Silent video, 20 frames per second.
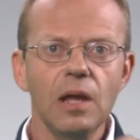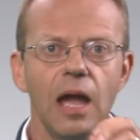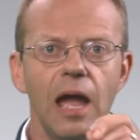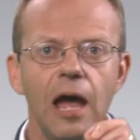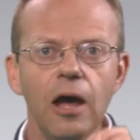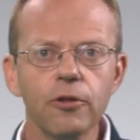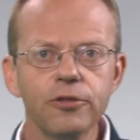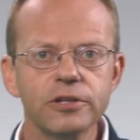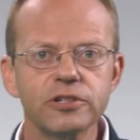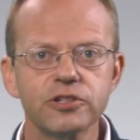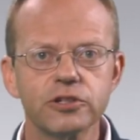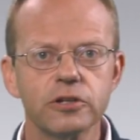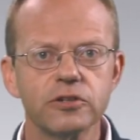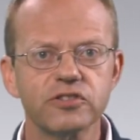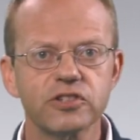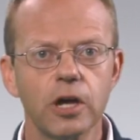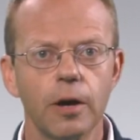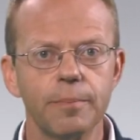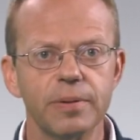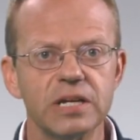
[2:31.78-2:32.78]
Health
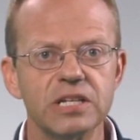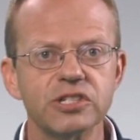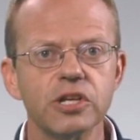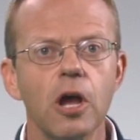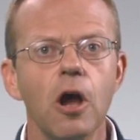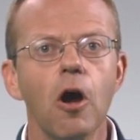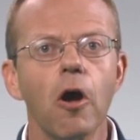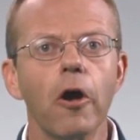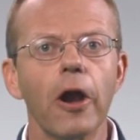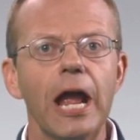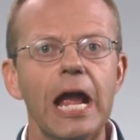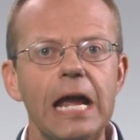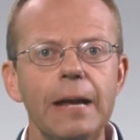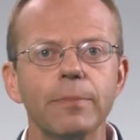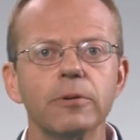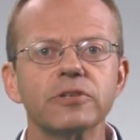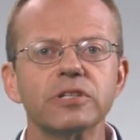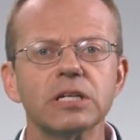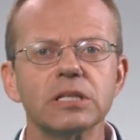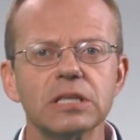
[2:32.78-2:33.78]
insurance companies are
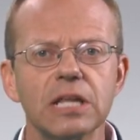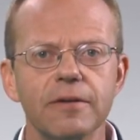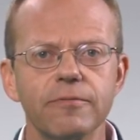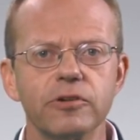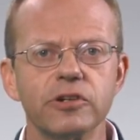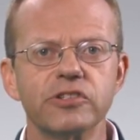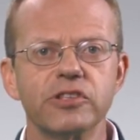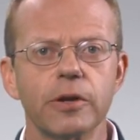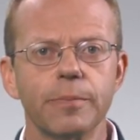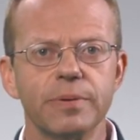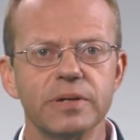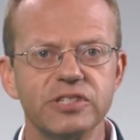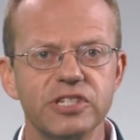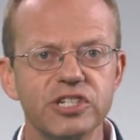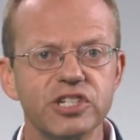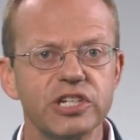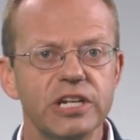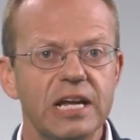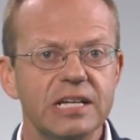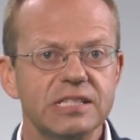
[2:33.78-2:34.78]
able to leverage their
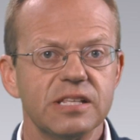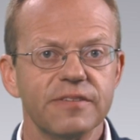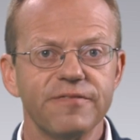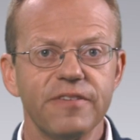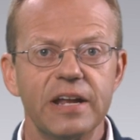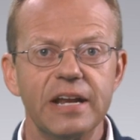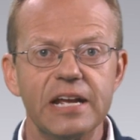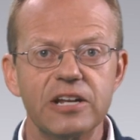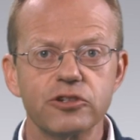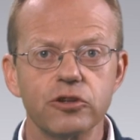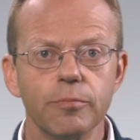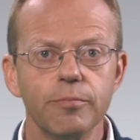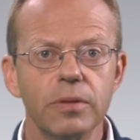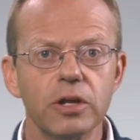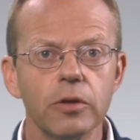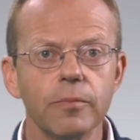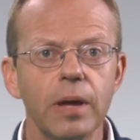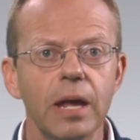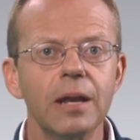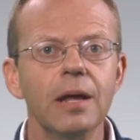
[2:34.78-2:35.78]
position as the financial
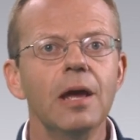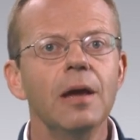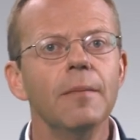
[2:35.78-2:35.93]
middlemen